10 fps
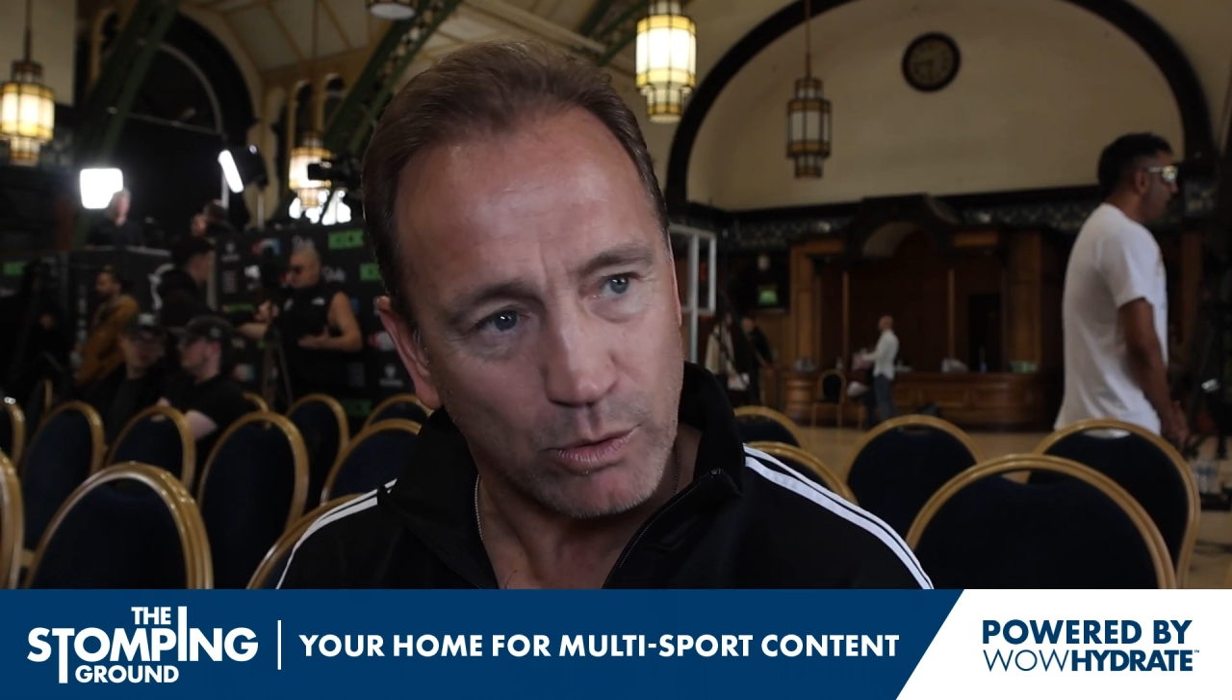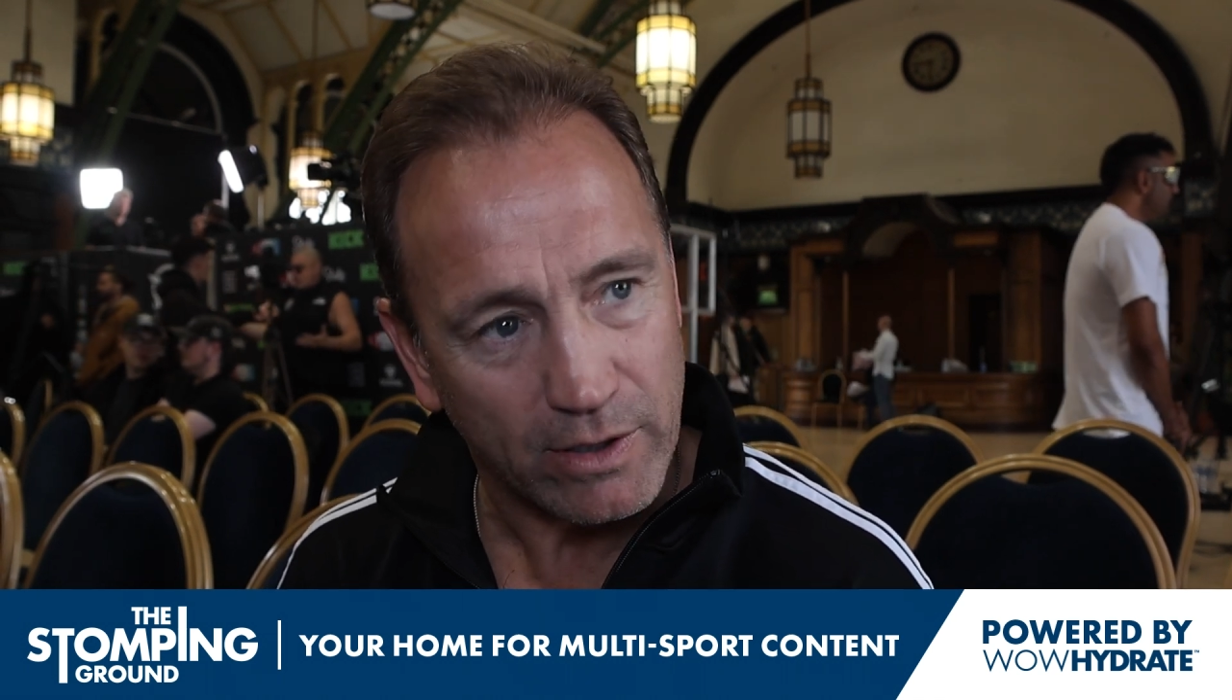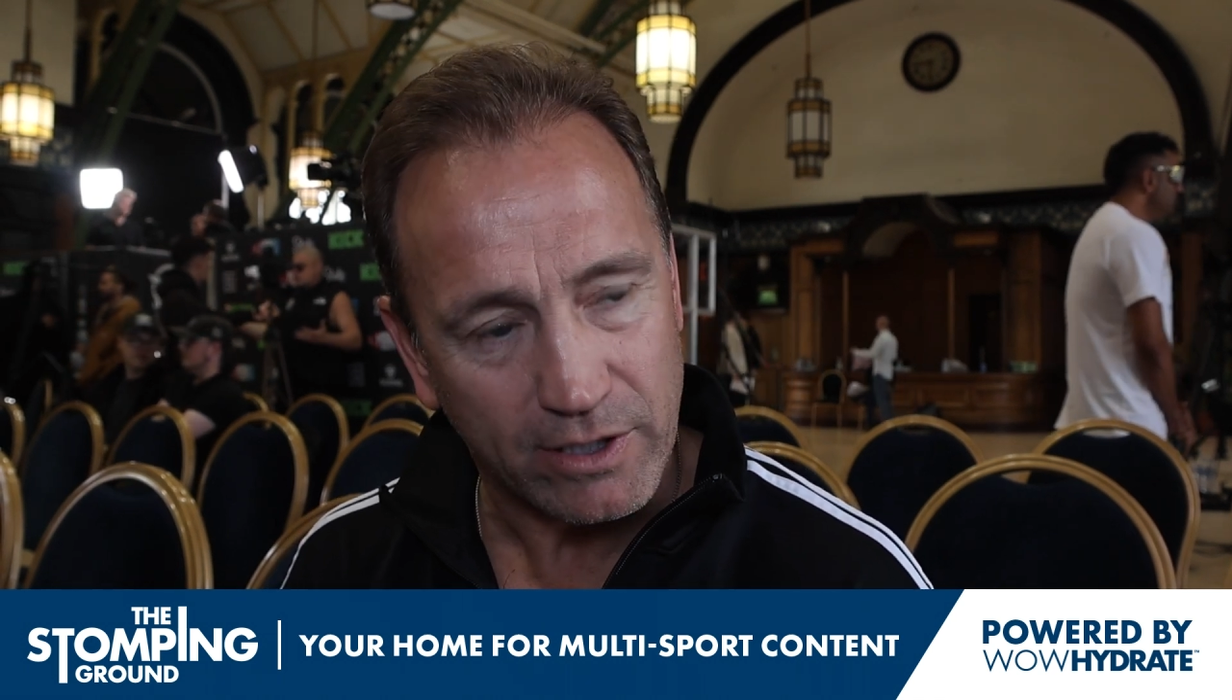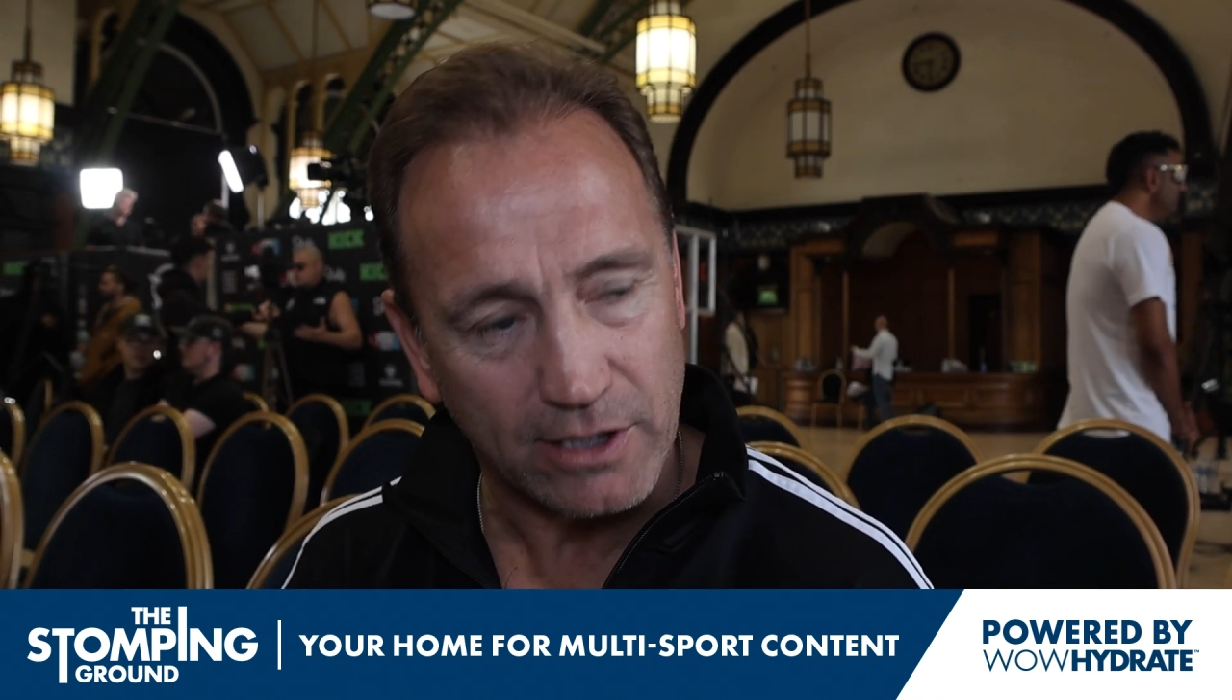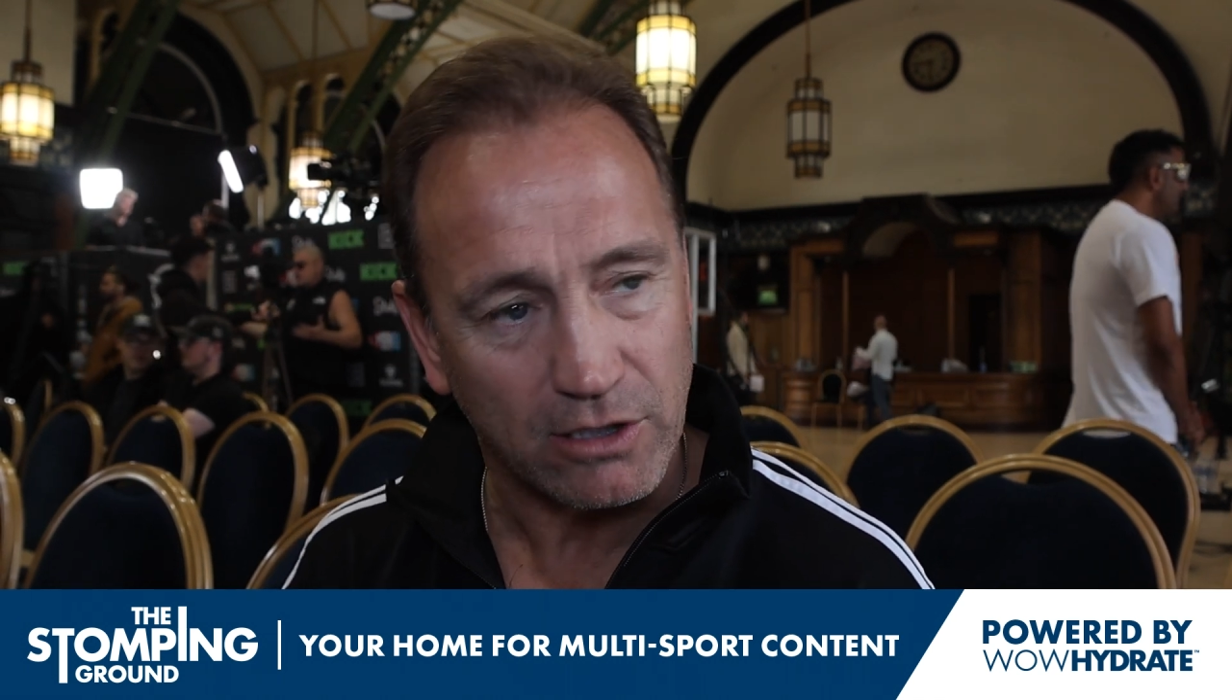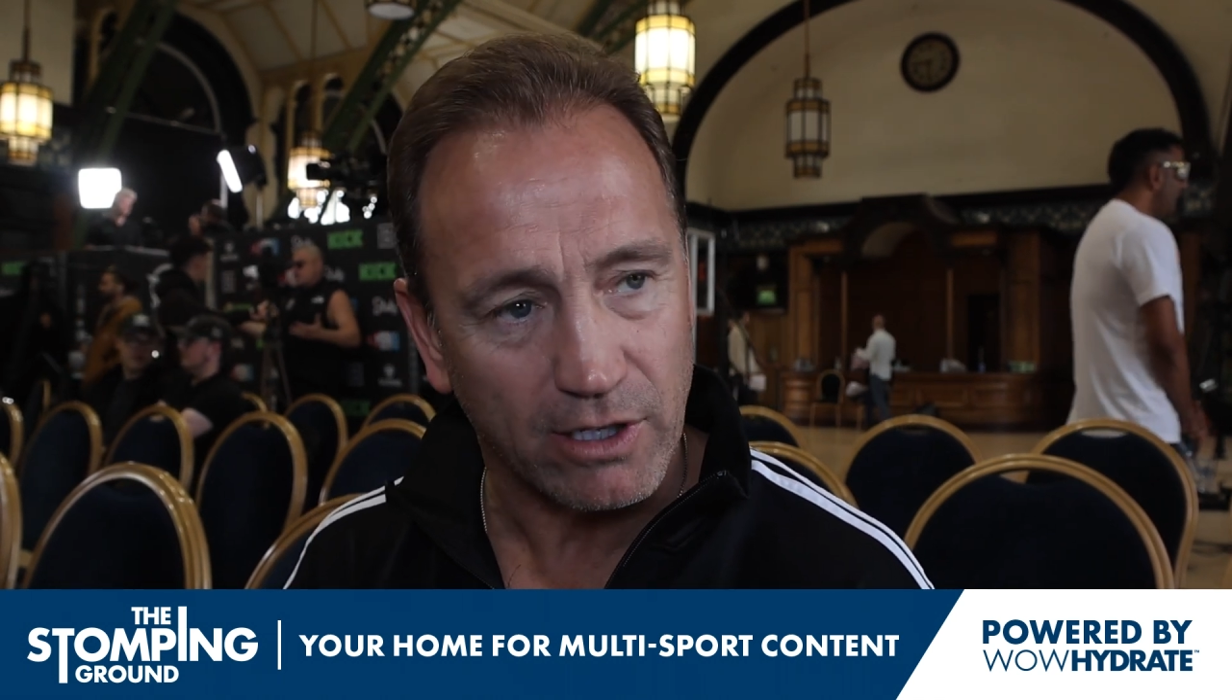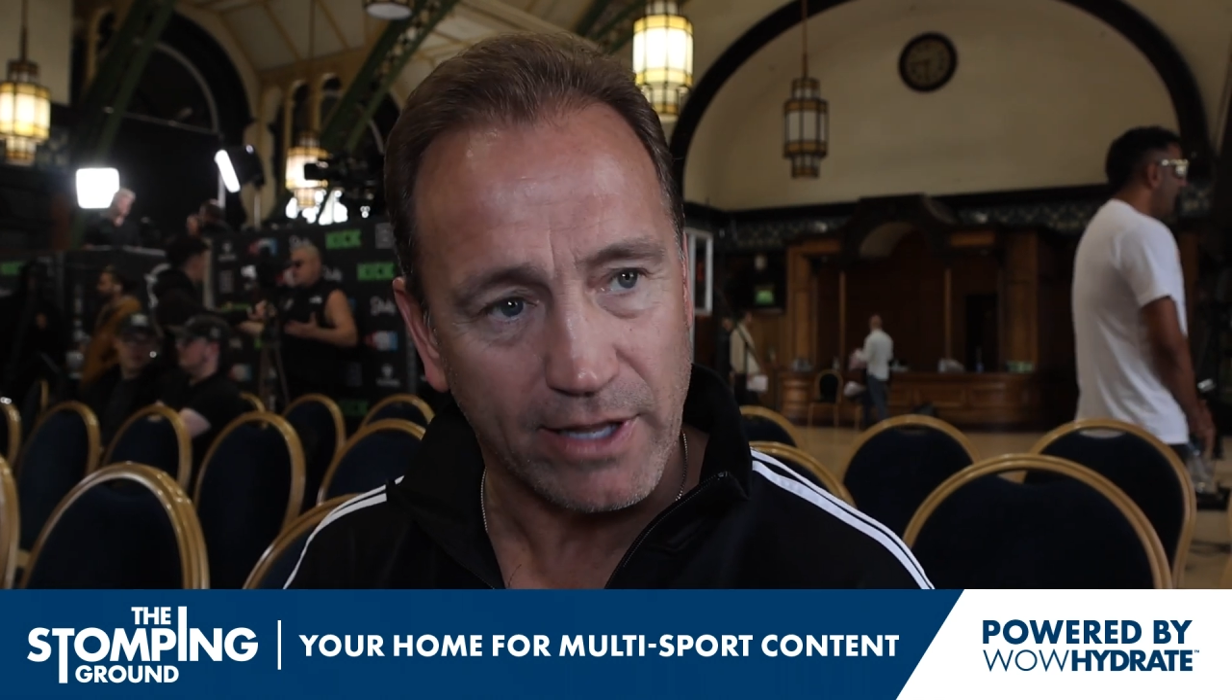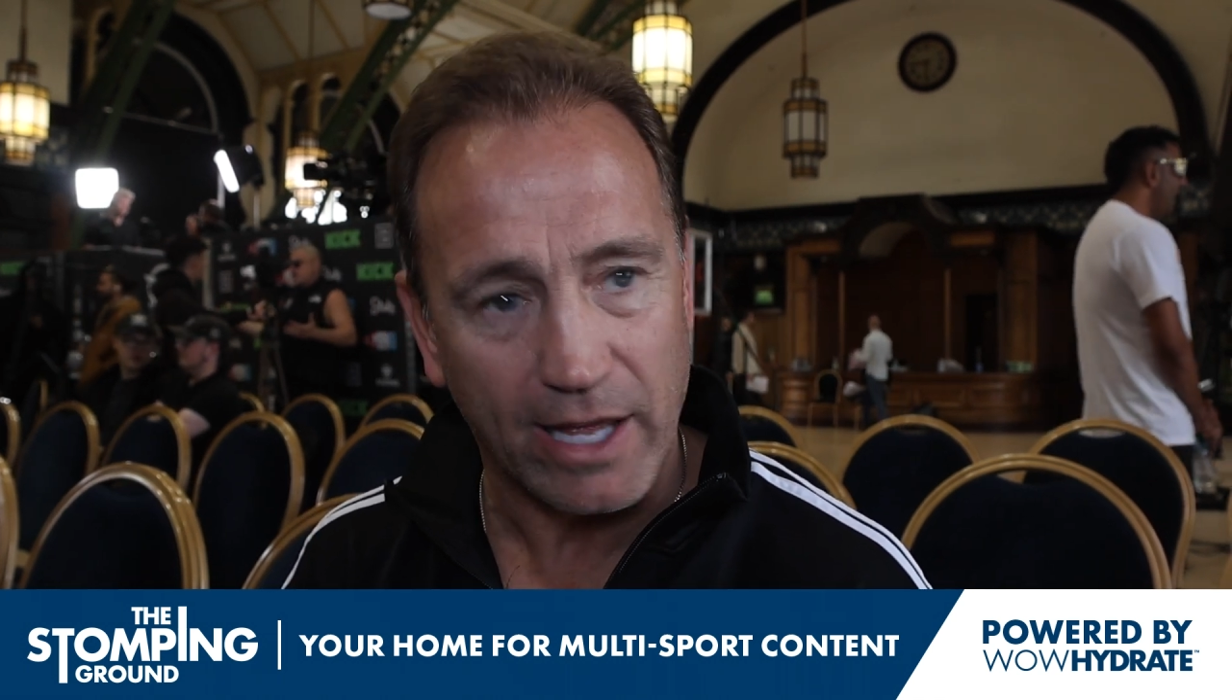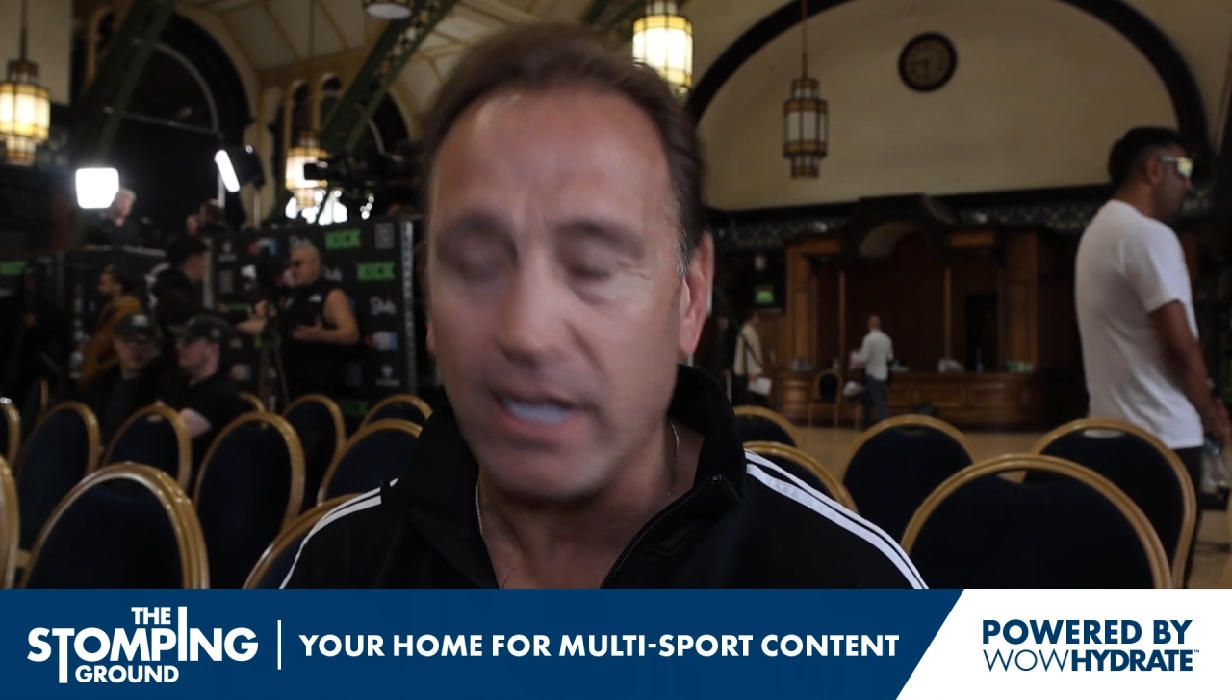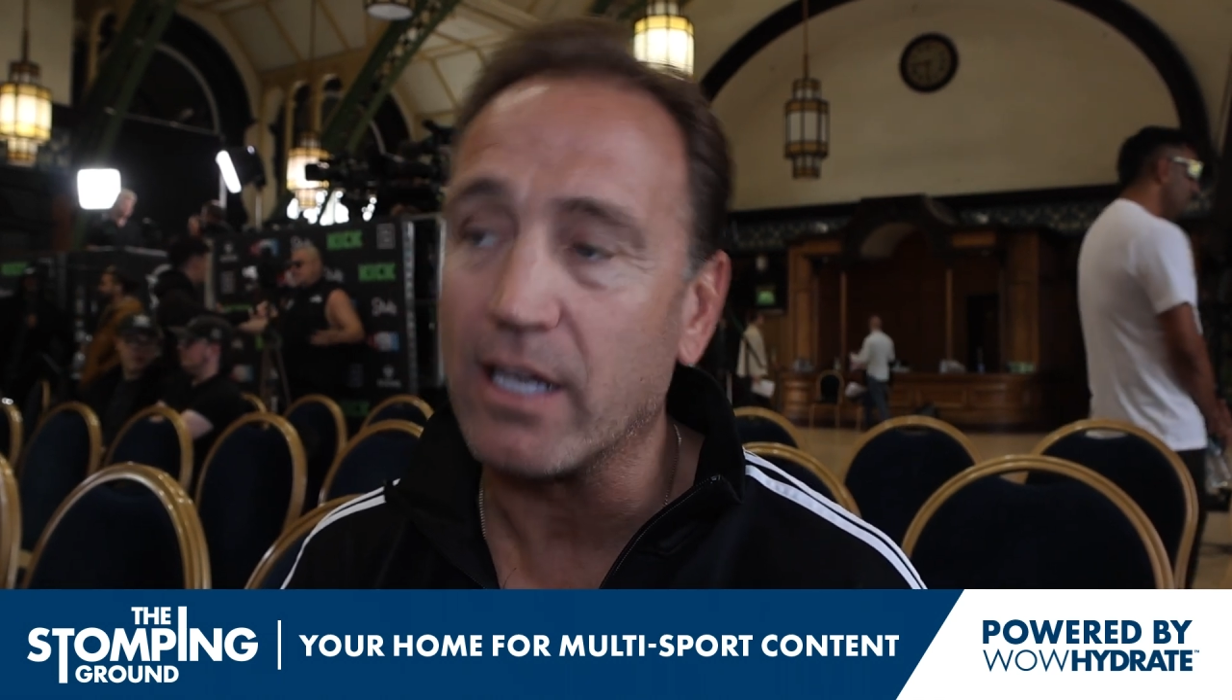to hear things like
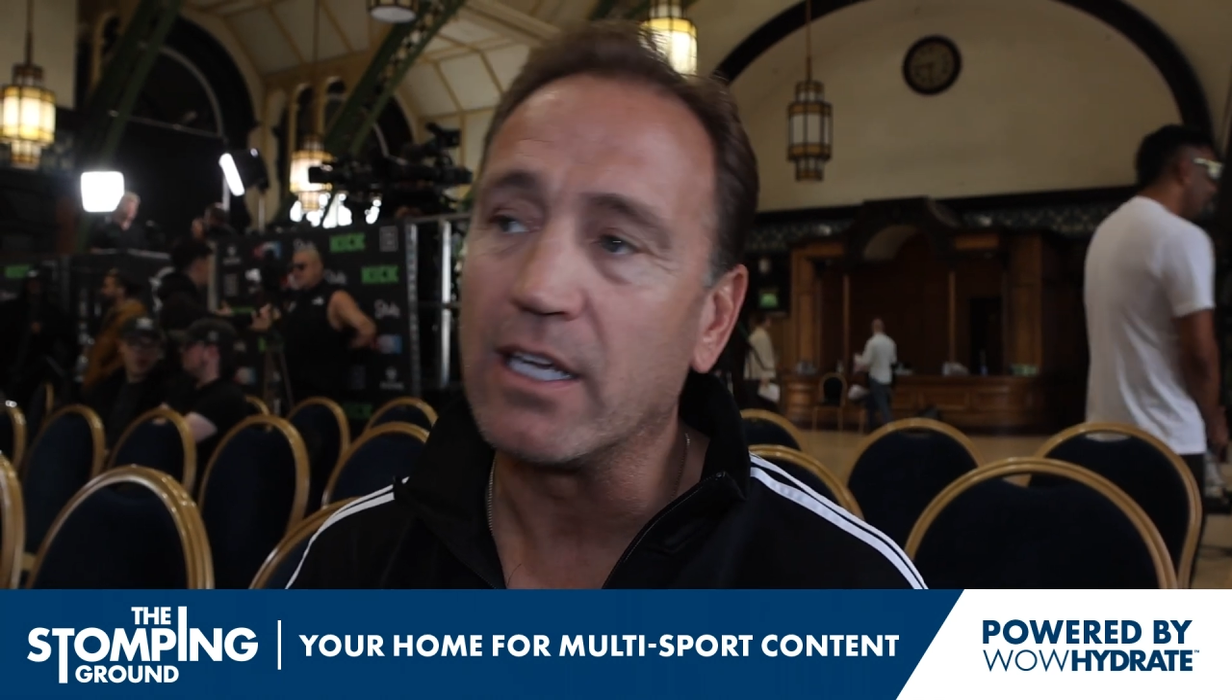that.